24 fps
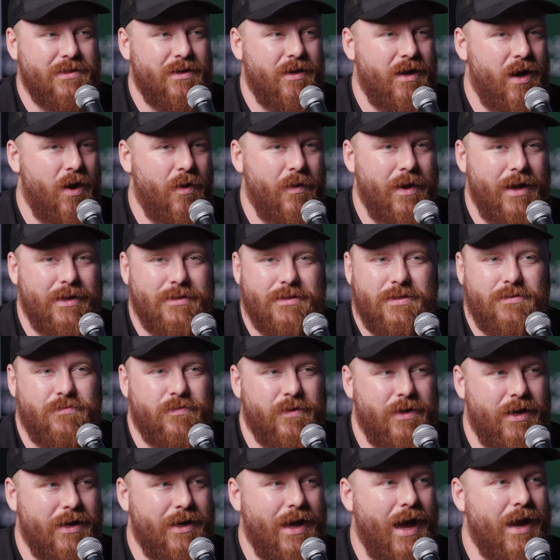it's
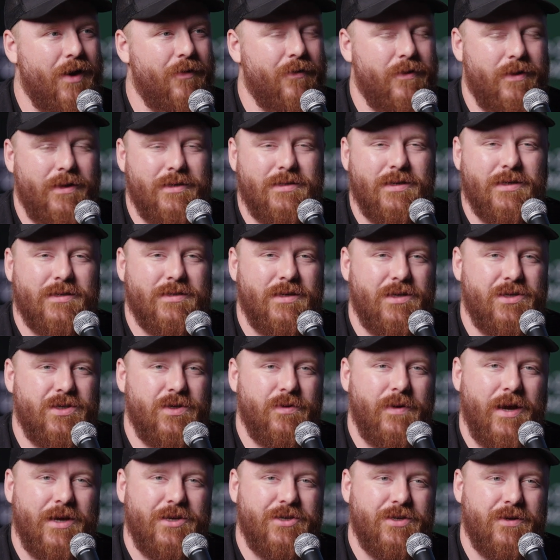really not a realistic
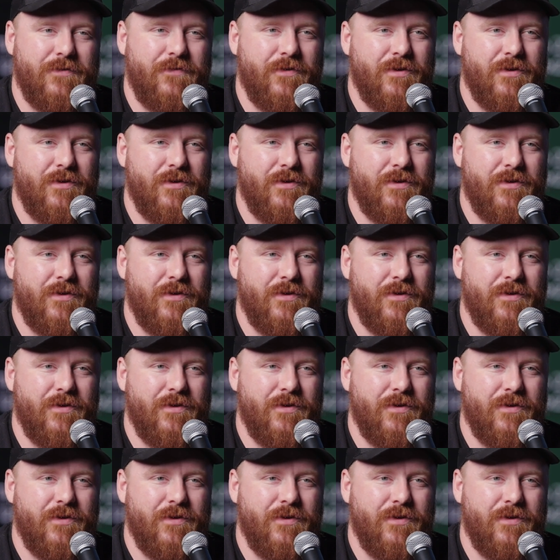situation